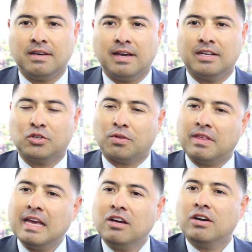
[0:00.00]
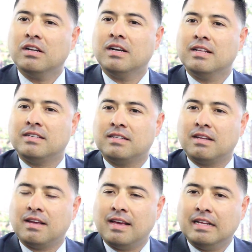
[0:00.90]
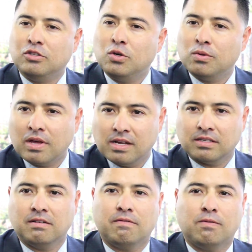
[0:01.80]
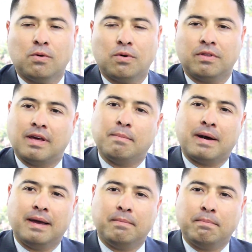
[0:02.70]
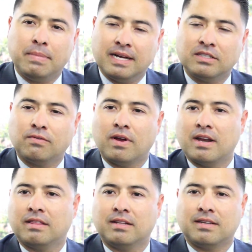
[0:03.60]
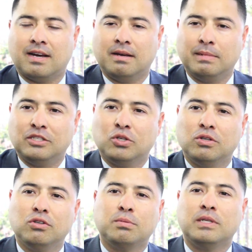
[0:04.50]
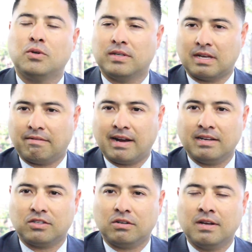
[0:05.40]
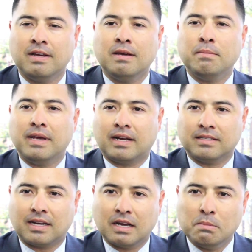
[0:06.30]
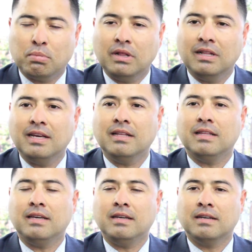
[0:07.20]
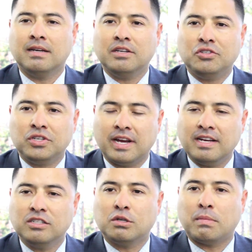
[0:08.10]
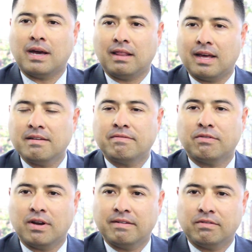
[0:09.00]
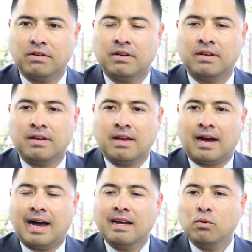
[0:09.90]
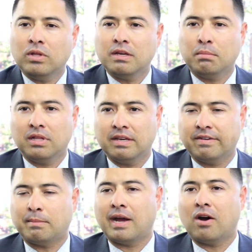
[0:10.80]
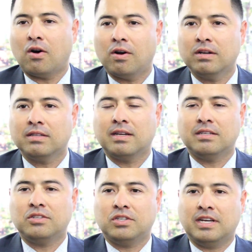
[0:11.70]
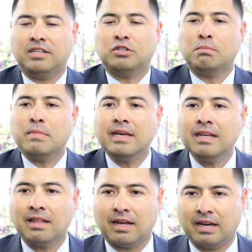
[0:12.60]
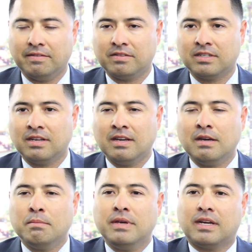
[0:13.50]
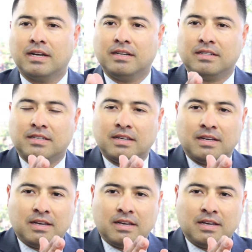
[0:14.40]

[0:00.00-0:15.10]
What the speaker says: And so thank goodness in 2004 that my best friend at the time introduced me to his advisor, because it completely changed my life forever. I really believe in my heart that it's changed many lives, because